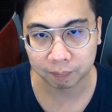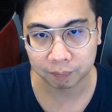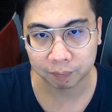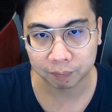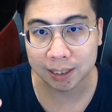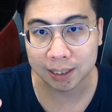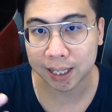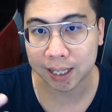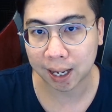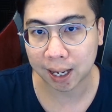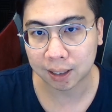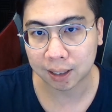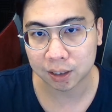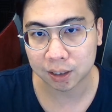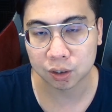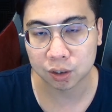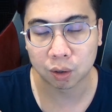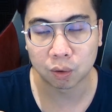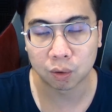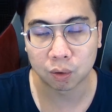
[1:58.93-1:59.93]
Exactly.
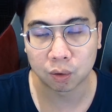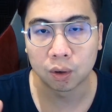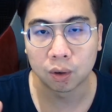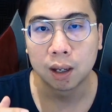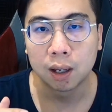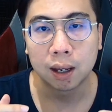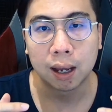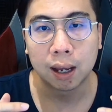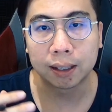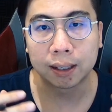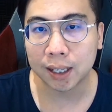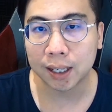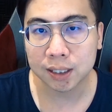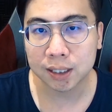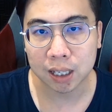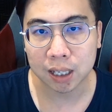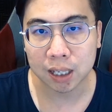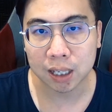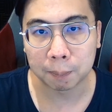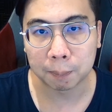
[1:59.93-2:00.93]
So I take
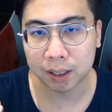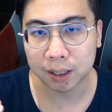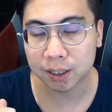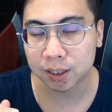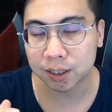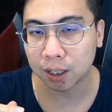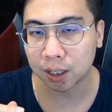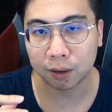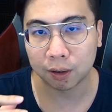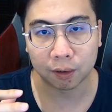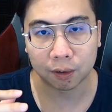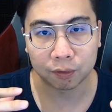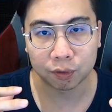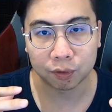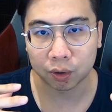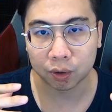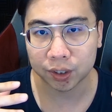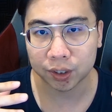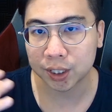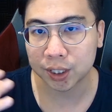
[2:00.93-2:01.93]
example, let's say if
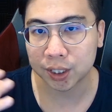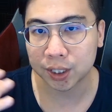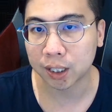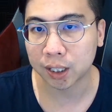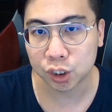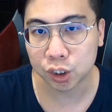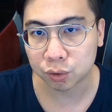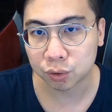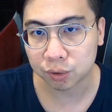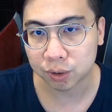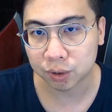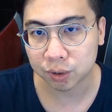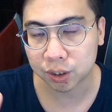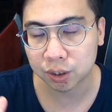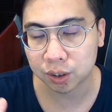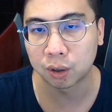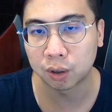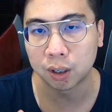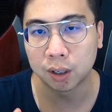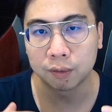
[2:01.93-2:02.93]
you're selling insurance
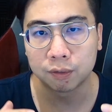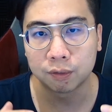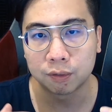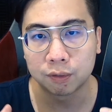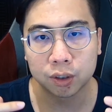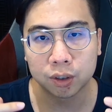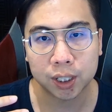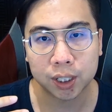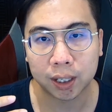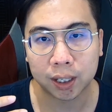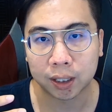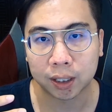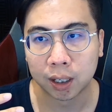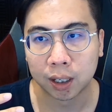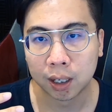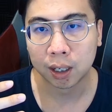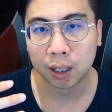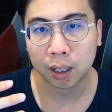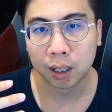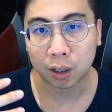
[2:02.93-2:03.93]
or if you're selling
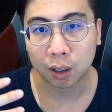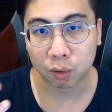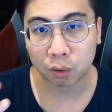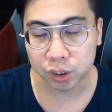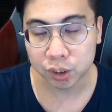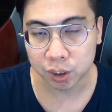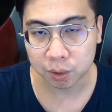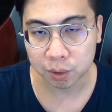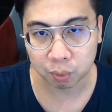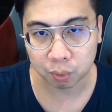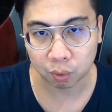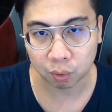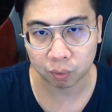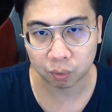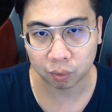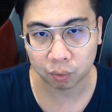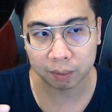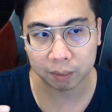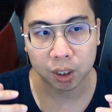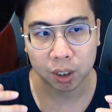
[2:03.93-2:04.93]
coaching
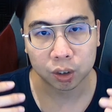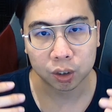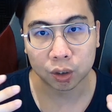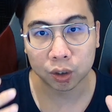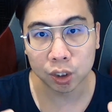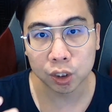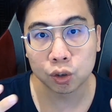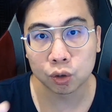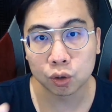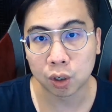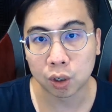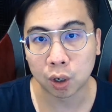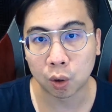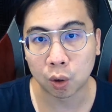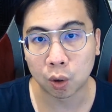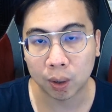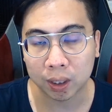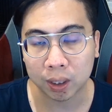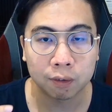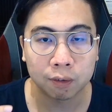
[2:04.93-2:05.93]
programs, you need to know
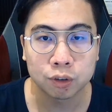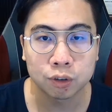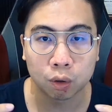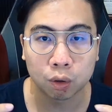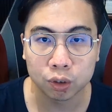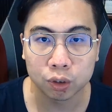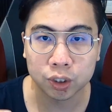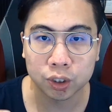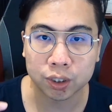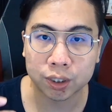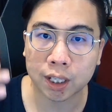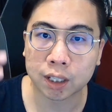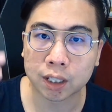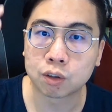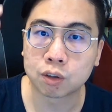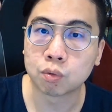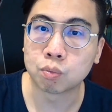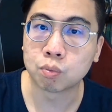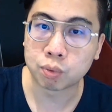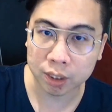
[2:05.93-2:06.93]
what kind of solutions that
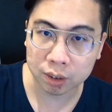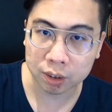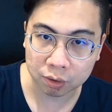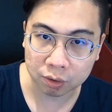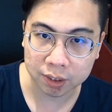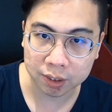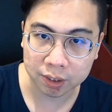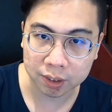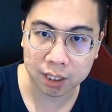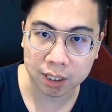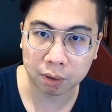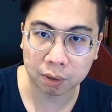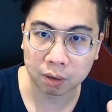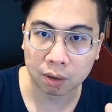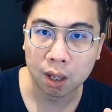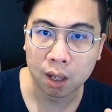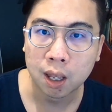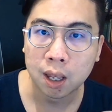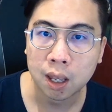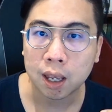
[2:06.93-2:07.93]
you bring to the table.
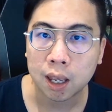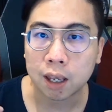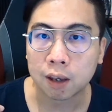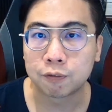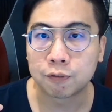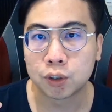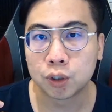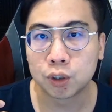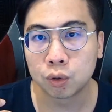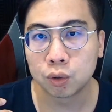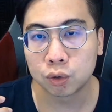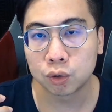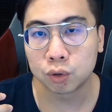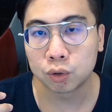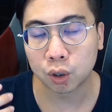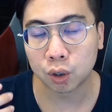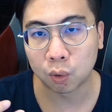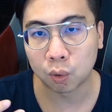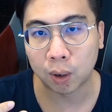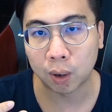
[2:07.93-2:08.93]
If you
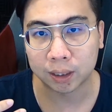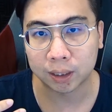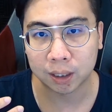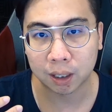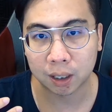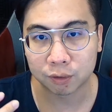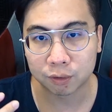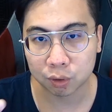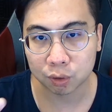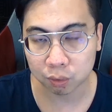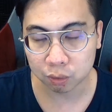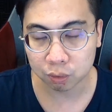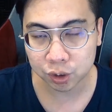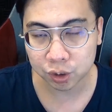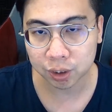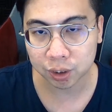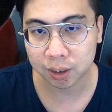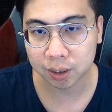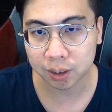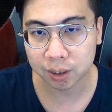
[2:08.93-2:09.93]
don't know what kind of
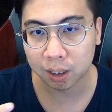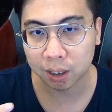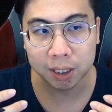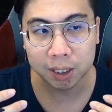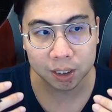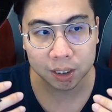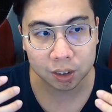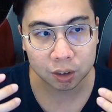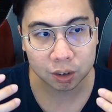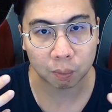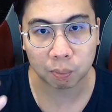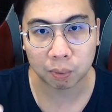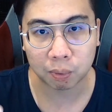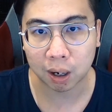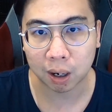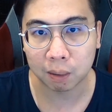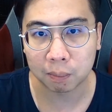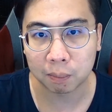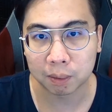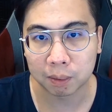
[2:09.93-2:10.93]
solution, that means your
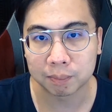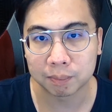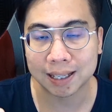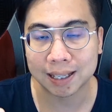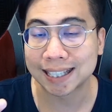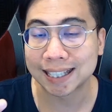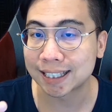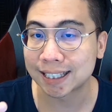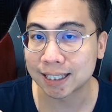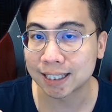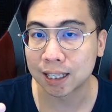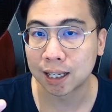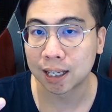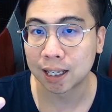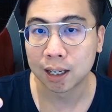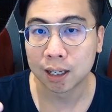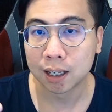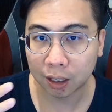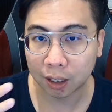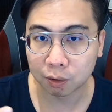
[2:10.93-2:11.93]
problem is
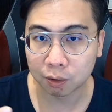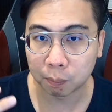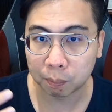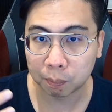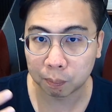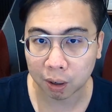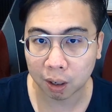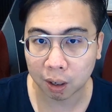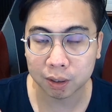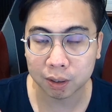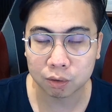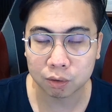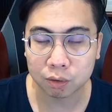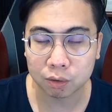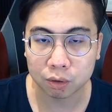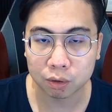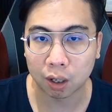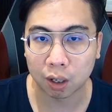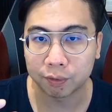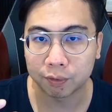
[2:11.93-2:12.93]
that the problem that you're
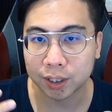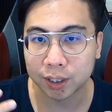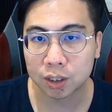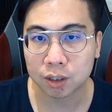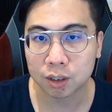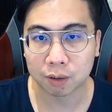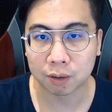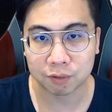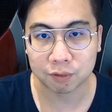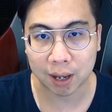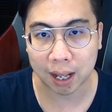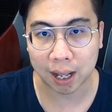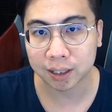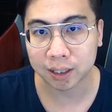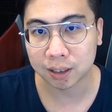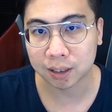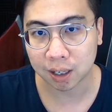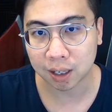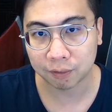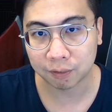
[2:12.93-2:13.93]
solving is not valid
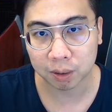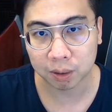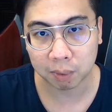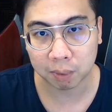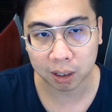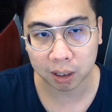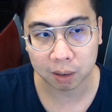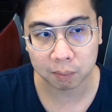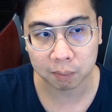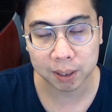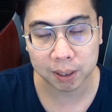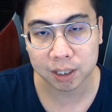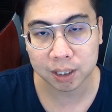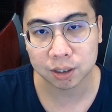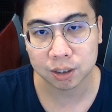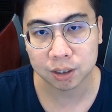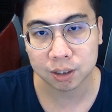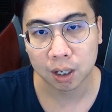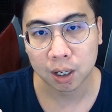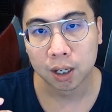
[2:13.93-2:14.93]
enough in the
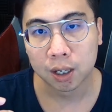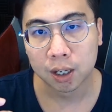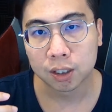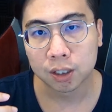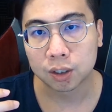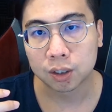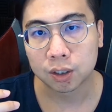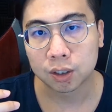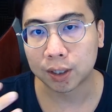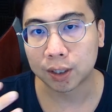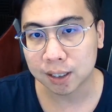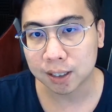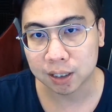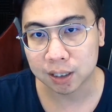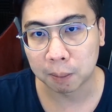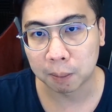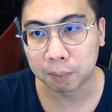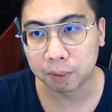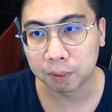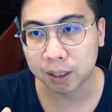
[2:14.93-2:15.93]
marketplace. So take
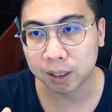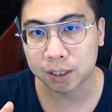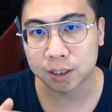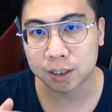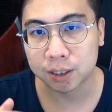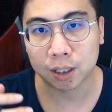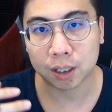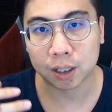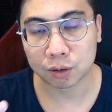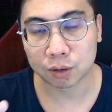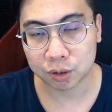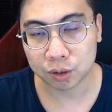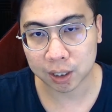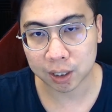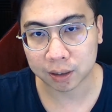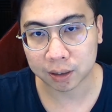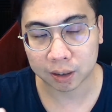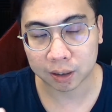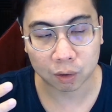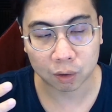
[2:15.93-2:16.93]
example, let's say you
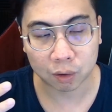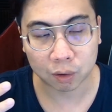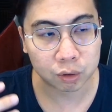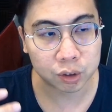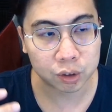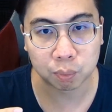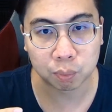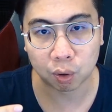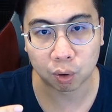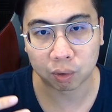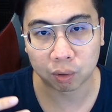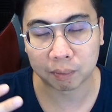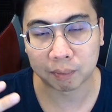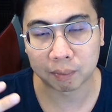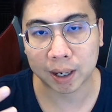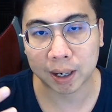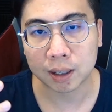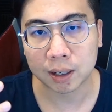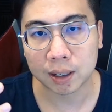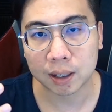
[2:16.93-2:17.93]
sell that coaching program,
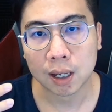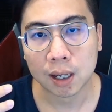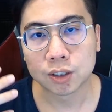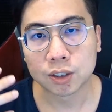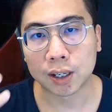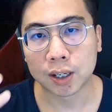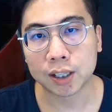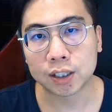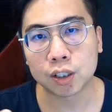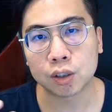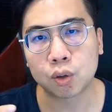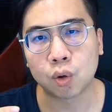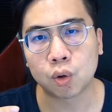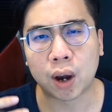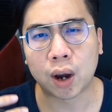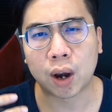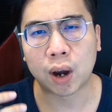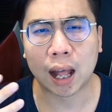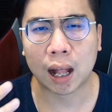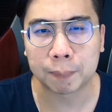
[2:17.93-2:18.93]
right? So let's say you're
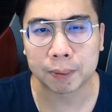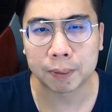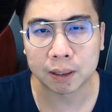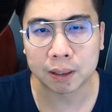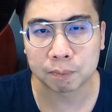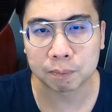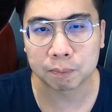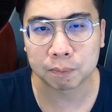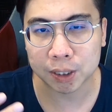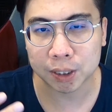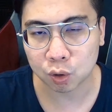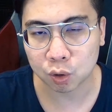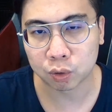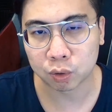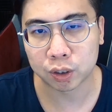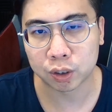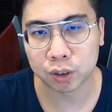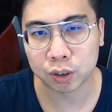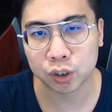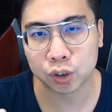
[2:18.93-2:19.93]
helping business
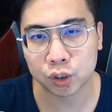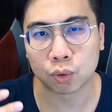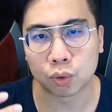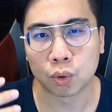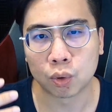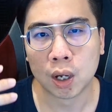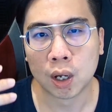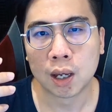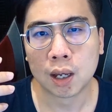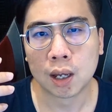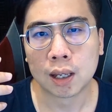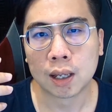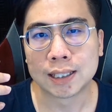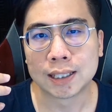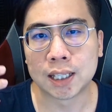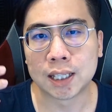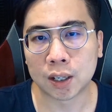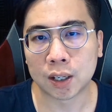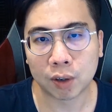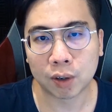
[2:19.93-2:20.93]
owners to
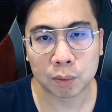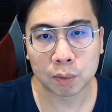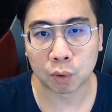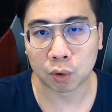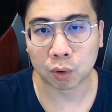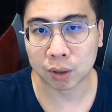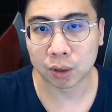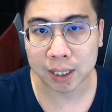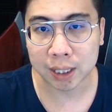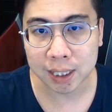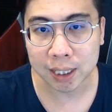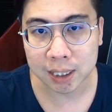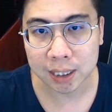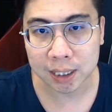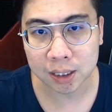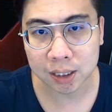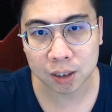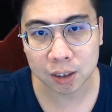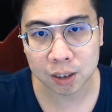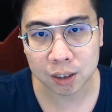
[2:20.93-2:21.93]
generate more
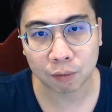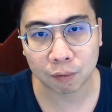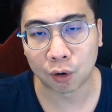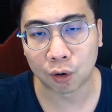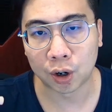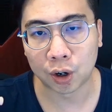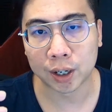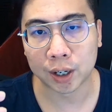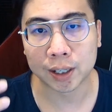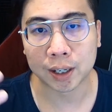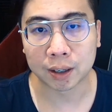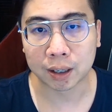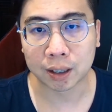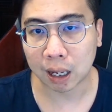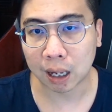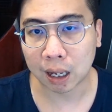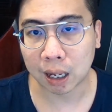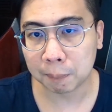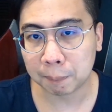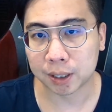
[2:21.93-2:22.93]
leads for their
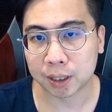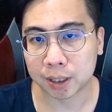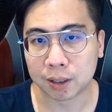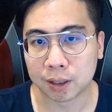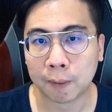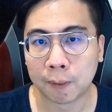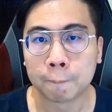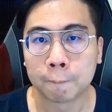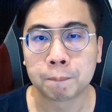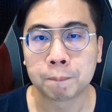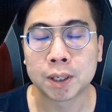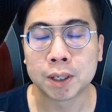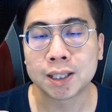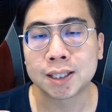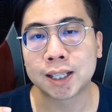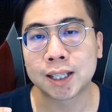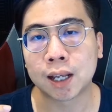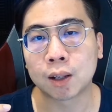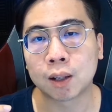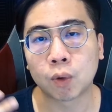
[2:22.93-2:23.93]
company. Means
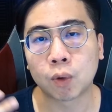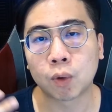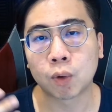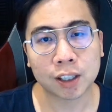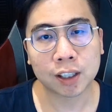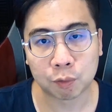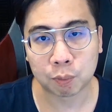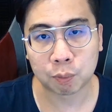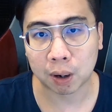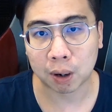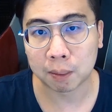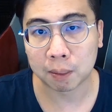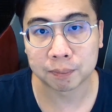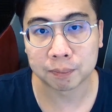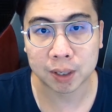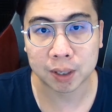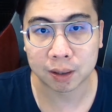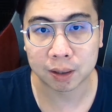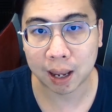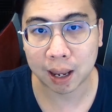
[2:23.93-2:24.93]
that what kind of problem
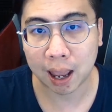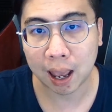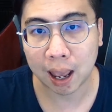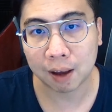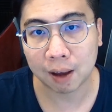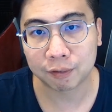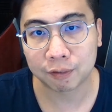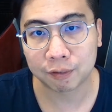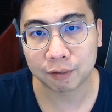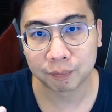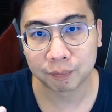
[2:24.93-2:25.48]
that they have?